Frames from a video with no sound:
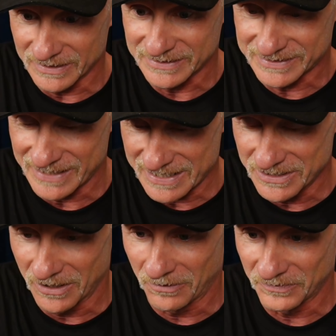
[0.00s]

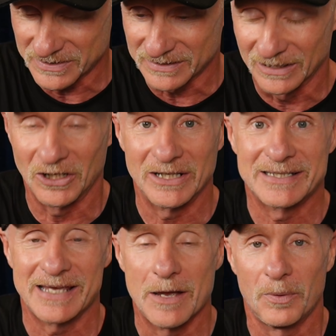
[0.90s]

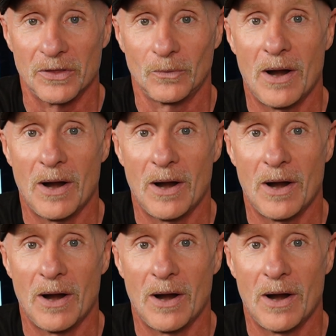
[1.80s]
example that